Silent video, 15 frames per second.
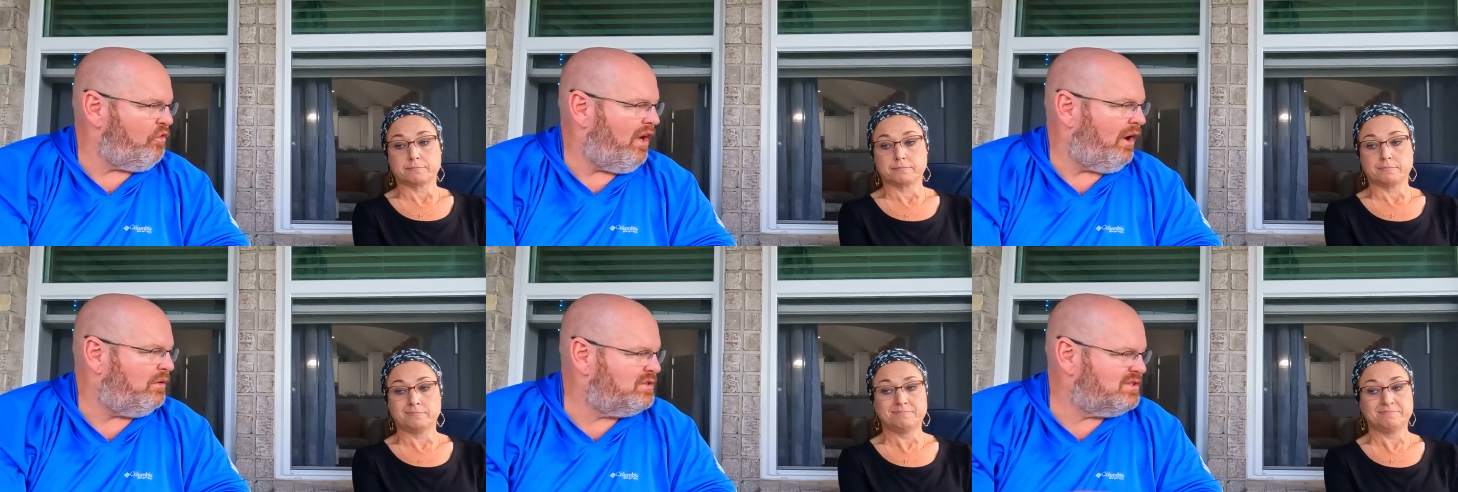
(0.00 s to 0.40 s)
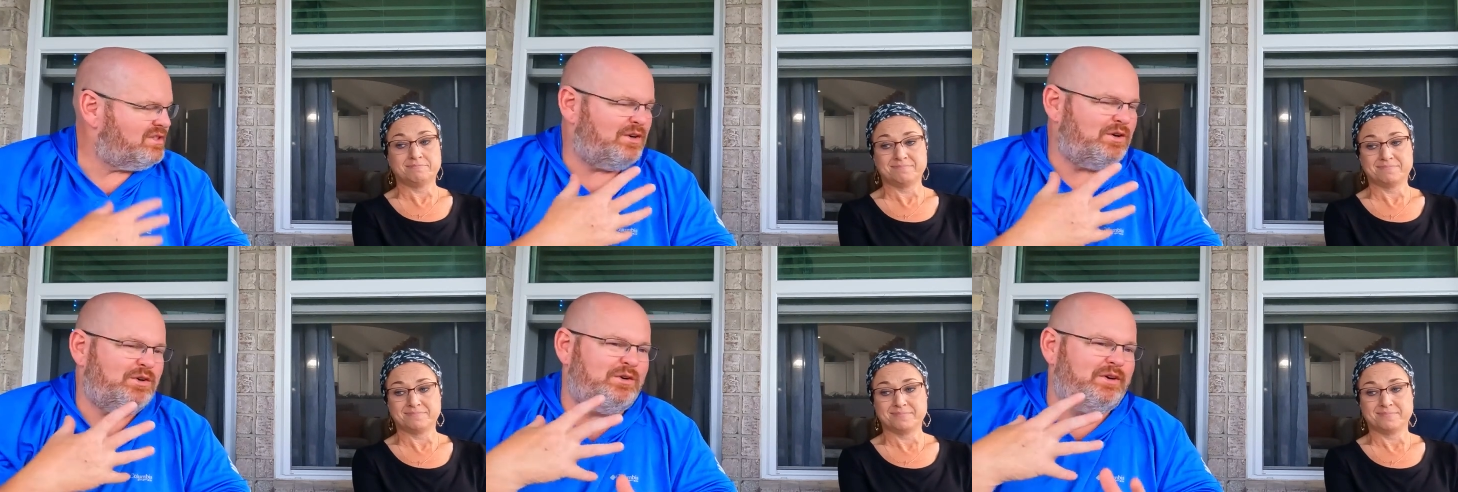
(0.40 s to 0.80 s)
Speaker 1: I was
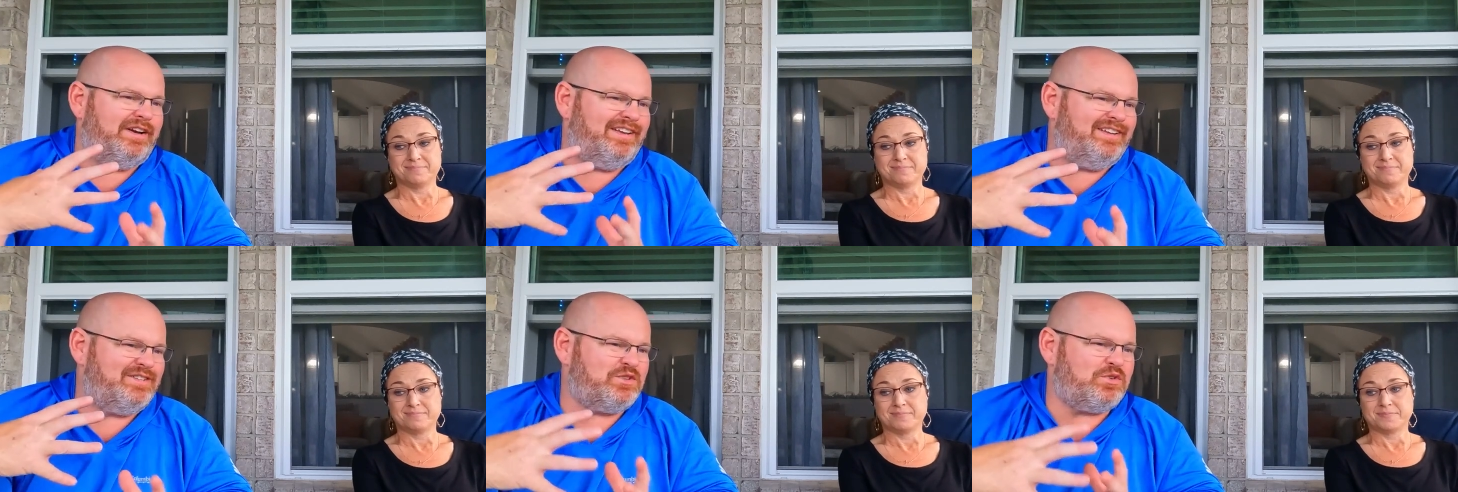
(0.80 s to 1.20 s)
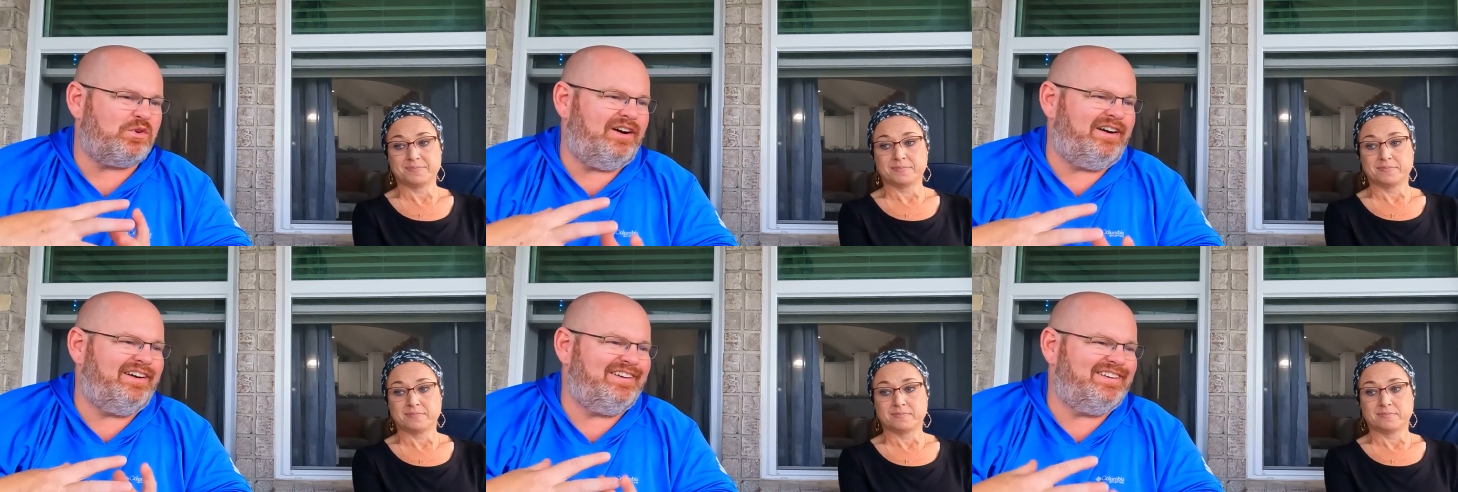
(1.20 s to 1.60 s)
so
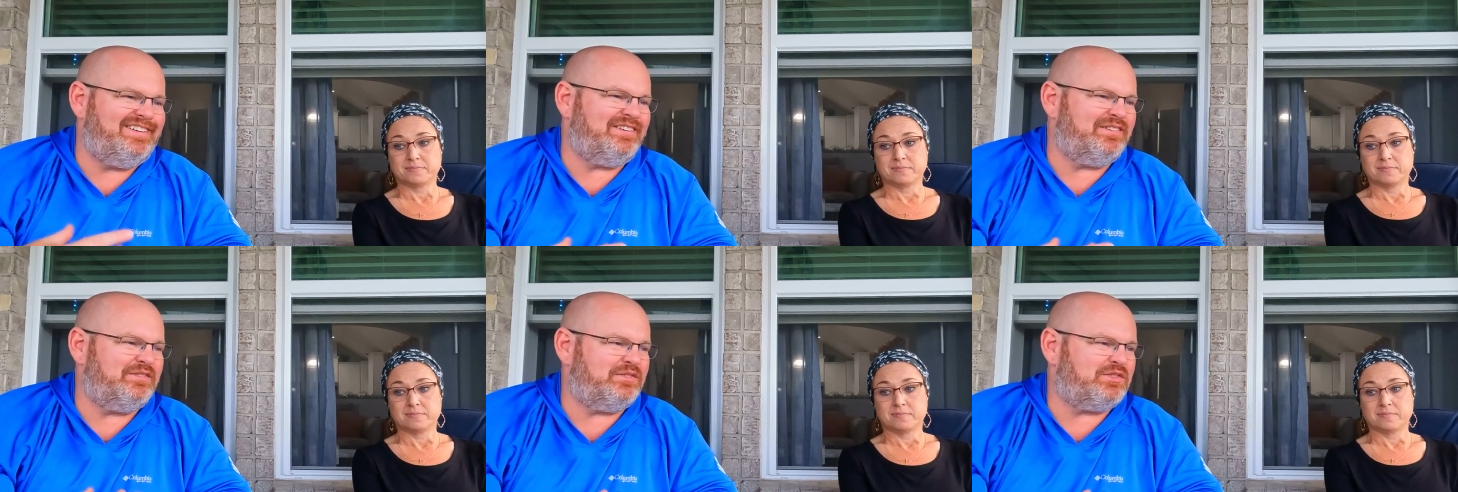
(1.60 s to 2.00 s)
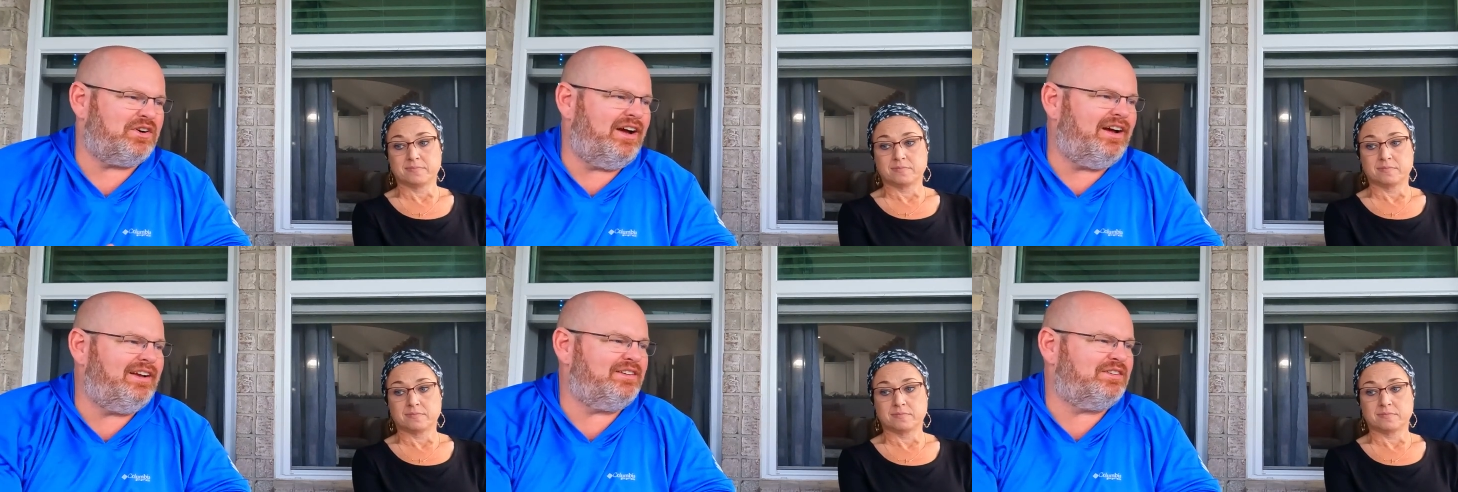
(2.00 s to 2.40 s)
entwined of
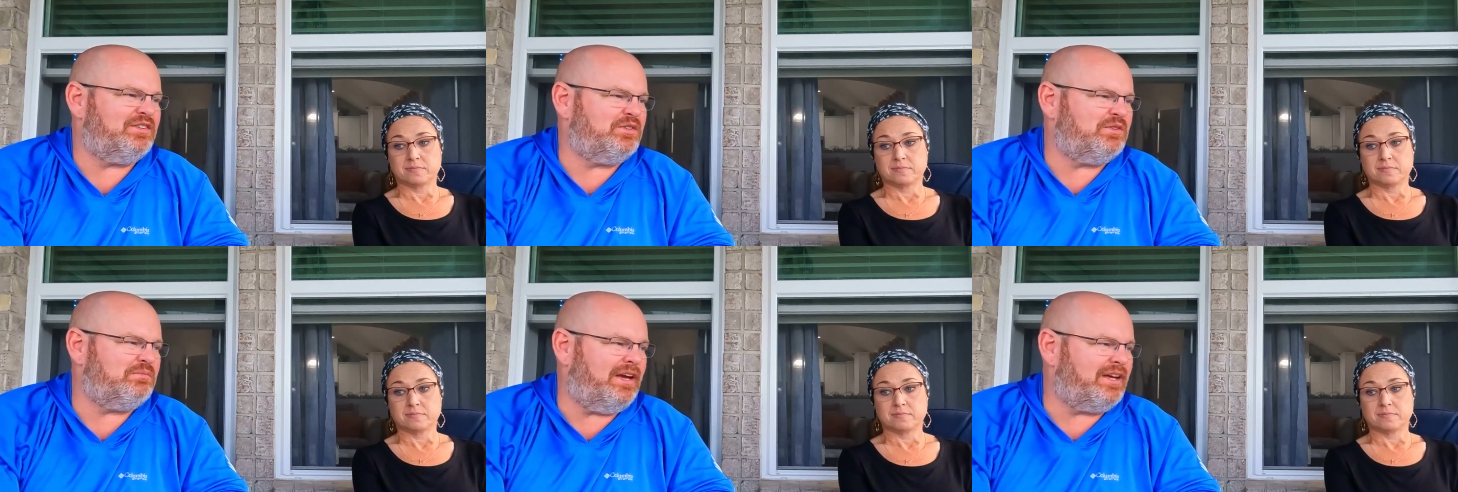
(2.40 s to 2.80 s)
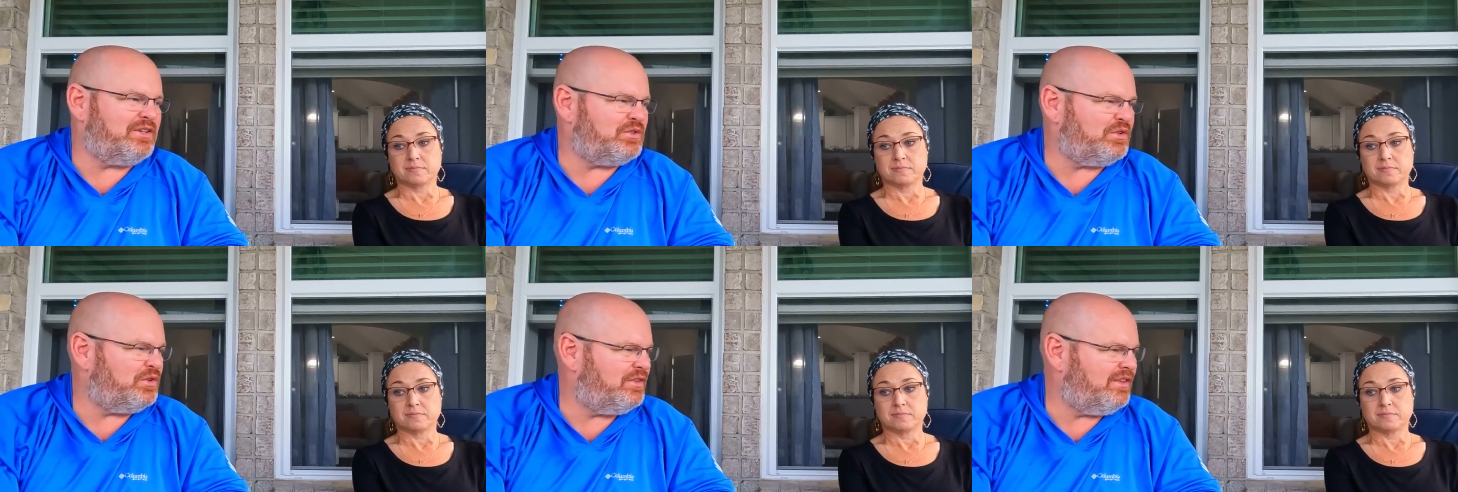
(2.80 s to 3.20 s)
trying to make
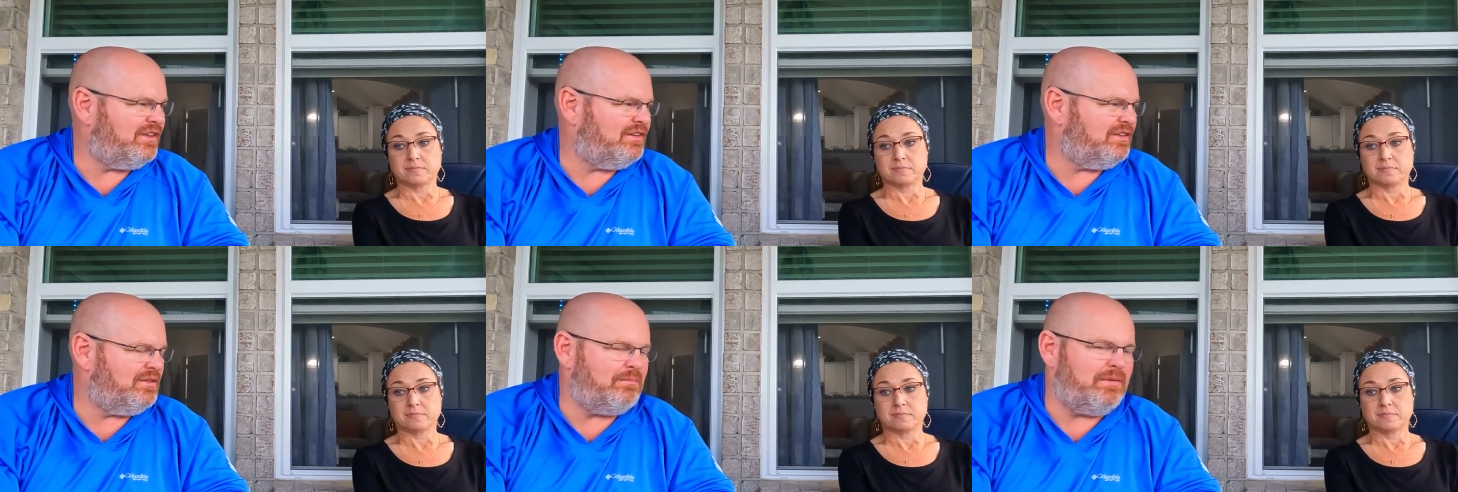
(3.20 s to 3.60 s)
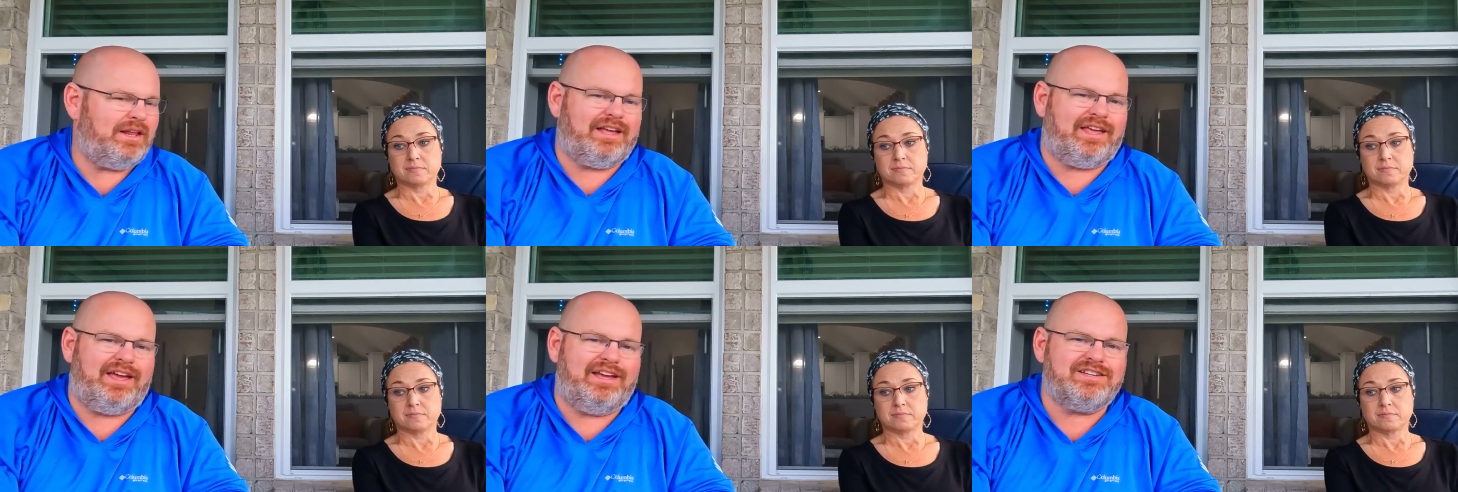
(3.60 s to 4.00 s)
sure that the
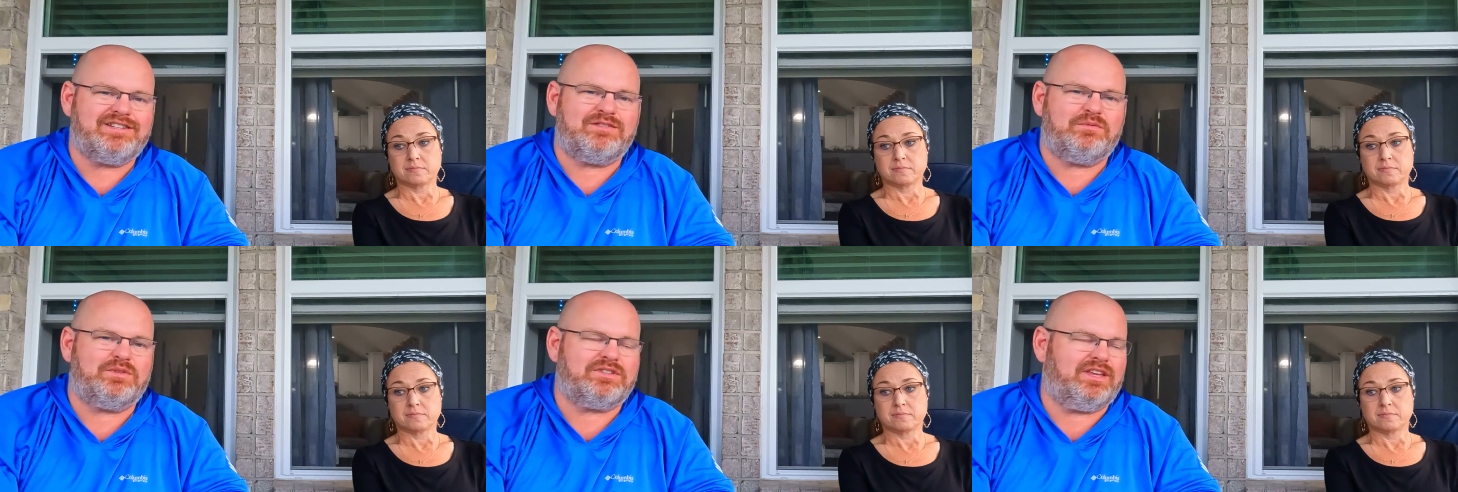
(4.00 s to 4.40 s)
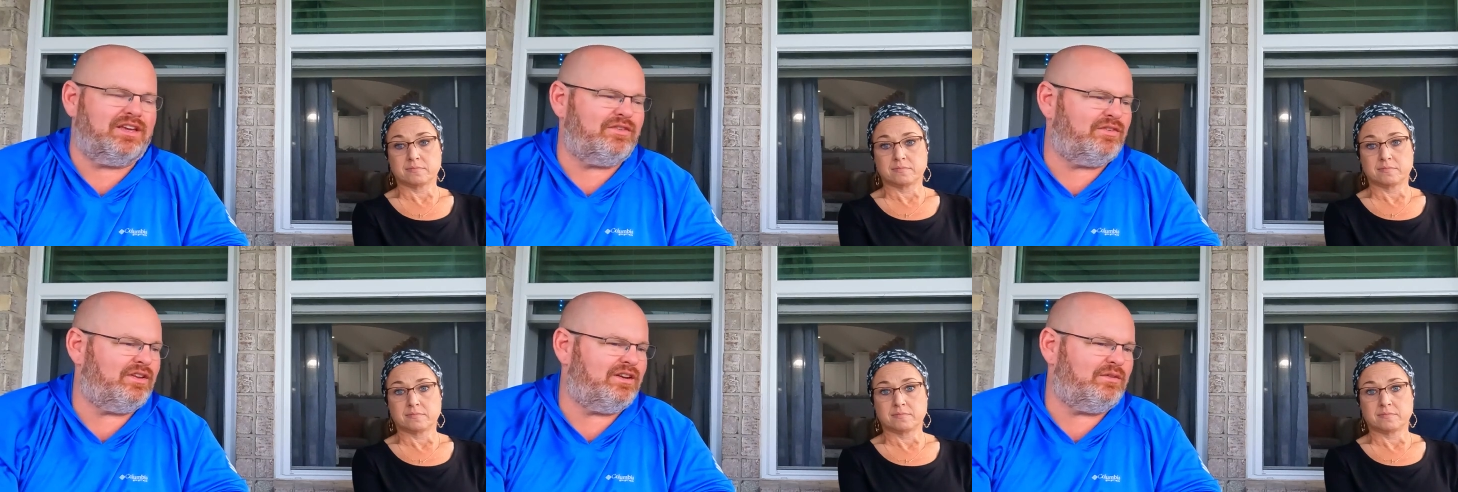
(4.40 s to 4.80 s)
medication was
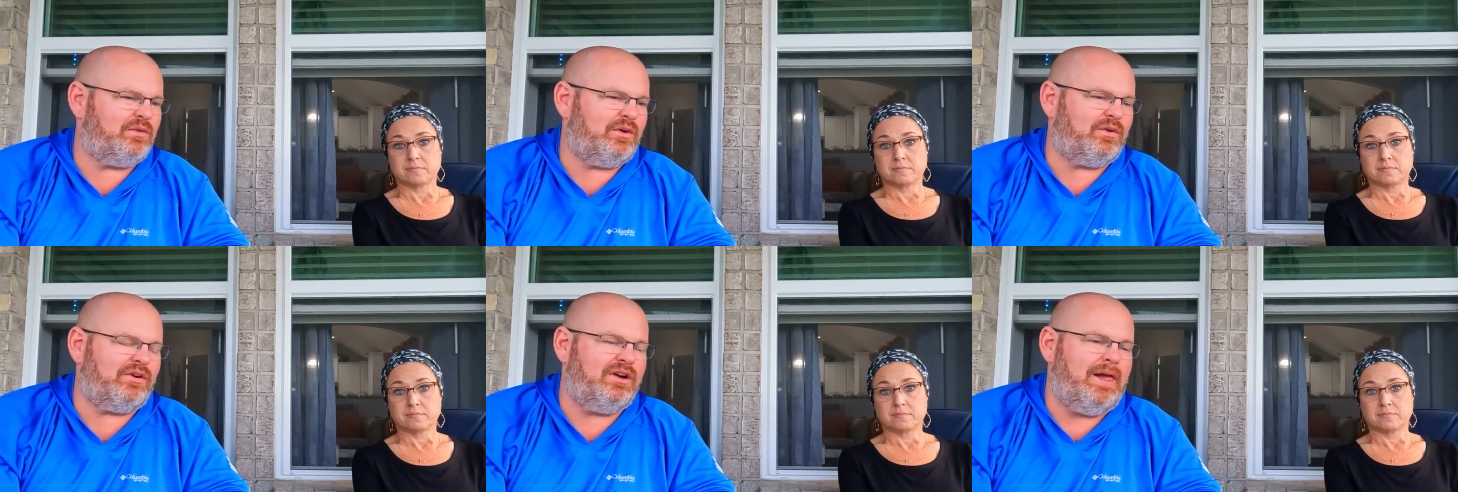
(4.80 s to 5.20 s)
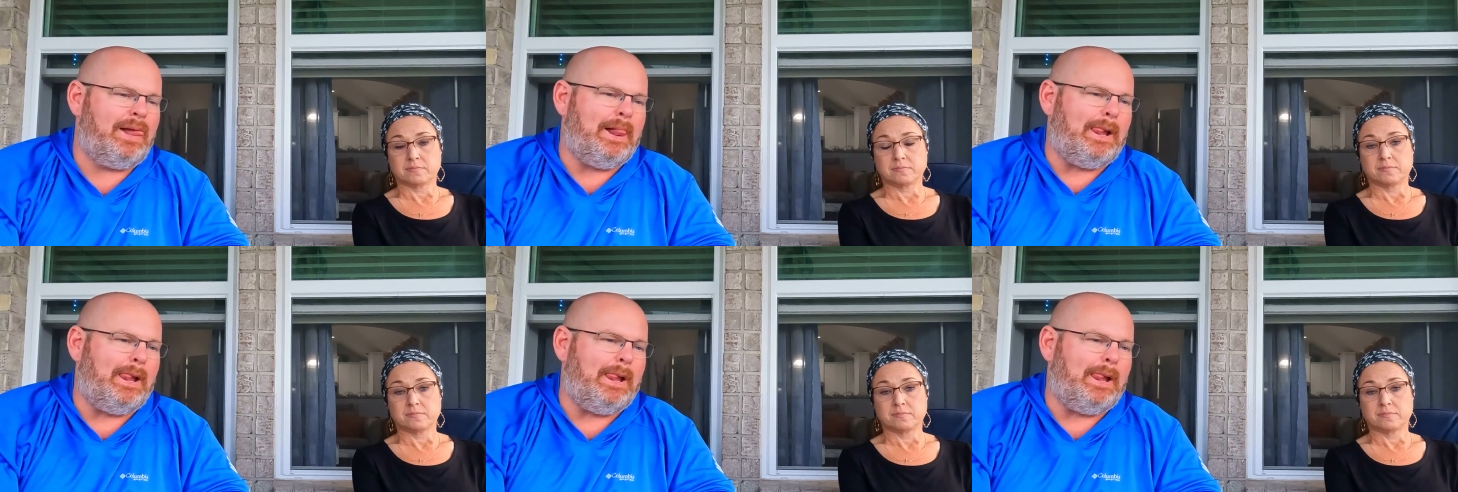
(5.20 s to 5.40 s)
given, and we were